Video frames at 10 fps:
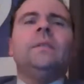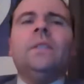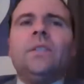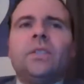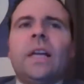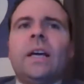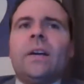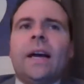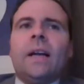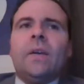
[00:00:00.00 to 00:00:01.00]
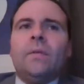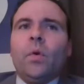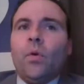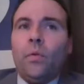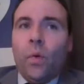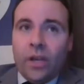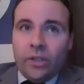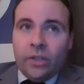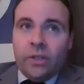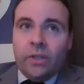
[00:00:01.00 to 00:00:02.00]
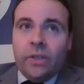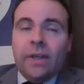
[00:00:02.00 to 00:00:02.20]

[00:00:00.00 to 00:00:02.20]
Slater out of Northwestern.